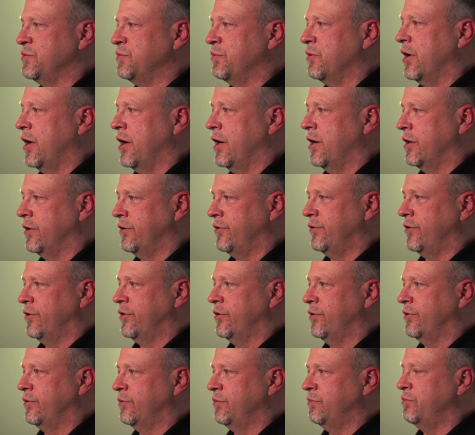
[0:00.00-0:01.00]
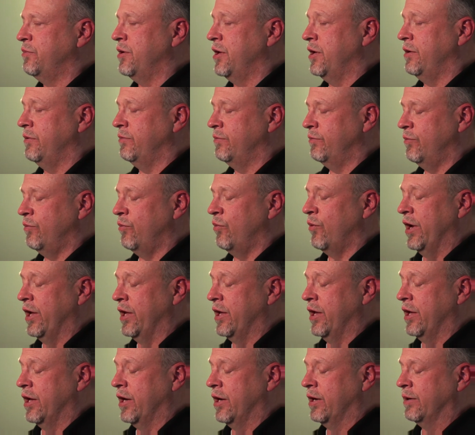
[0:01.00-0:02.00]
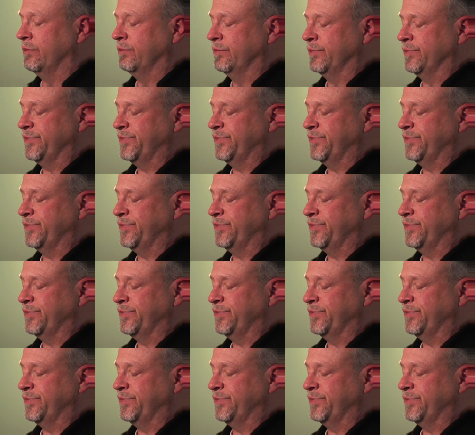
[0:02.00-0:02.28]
prior to me waking up